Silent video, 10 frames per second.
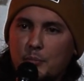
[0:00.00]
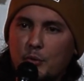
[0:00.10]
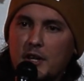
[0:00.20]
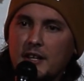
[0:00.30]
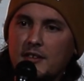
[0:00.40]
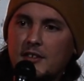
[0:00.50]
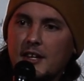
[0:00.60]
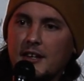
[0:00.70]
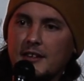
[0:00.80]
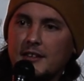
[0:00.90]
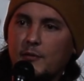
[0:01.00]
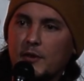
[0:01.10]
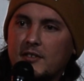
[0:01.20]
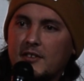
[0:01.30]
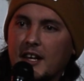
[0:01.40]
Breeze hitting
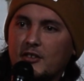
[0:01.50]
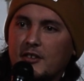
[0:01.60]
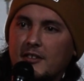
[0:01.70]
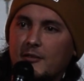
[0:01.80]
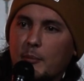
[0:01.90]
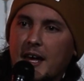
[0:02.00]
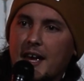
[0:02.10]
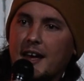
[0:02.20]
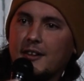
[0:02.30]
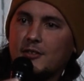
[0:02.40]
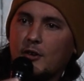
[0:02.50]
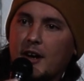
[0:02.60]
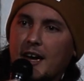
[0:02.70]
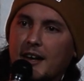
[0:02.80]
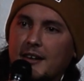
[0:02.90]
different sections of my ass
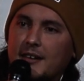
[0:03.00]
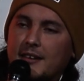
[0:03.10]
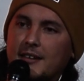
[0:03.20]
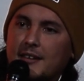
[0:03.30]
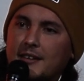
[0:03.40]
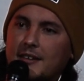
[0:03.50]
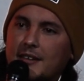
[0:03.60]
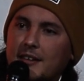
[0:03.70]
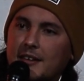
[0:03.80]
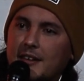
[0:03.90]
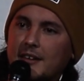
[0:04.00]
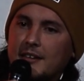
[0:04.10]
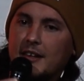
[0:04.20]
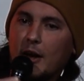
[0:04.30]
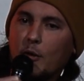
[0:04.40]
crack,
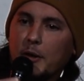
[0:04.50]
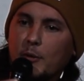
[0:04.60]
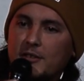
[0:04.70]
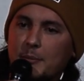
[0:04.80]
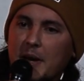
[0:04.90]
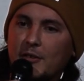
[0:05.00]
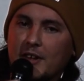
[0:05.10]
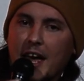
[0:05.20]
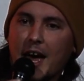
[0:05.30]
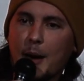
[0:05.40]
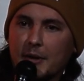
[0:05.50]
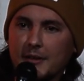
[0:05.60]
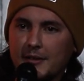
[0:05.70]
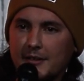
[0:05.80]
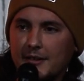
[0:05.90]
knowing what's about to
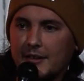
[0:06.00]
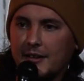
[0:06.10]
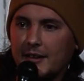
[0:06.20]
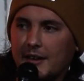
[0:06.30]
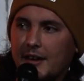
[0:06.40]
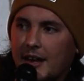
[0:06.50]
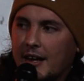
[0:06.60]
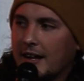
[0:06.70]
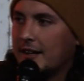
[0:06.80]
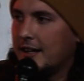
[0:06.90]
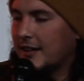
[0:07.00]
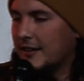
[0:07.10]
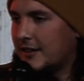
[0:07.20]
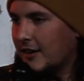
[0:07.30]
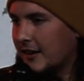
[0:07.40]
happen. And I lean
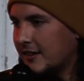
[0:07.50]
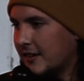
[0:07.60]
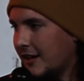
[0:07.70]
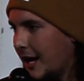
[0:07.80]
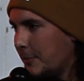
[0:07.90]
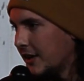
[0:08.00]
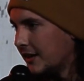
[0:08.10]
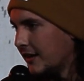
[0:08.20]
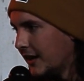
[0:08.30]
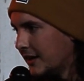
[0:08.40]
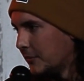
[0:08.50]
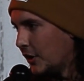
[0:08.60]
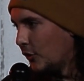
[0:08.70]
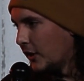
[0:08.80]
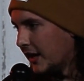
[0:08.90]
in to talk to the cop again to let him
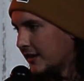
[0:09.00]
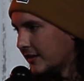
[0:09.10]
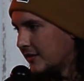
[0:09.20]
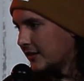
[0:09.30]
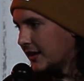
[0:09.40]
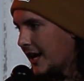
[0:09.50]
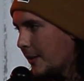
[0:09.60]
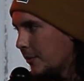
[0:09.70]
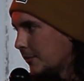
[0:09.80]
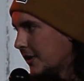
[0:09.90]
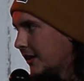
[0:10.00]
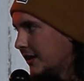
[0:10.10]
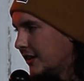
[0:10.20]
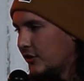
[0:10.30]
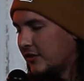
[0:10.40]
know, like, this is going to happen, but then
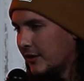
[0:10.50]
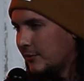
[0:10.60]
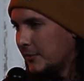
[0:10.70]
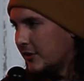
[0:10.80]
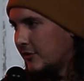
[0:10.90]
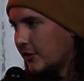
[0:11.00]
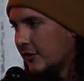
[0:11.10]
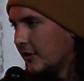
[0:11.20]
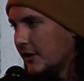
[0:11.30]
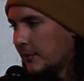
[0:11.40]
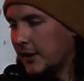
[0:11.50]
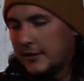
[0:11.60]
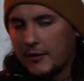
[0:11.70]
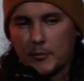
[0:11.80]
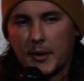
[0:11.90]
he just gives me a stern look, and I'm
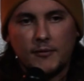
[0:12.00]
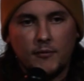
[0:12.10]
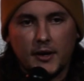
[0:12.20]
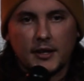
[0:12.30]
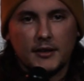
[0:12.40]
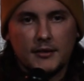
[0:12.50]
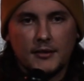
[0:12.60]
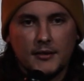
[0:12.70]
like, never mind, fuck it.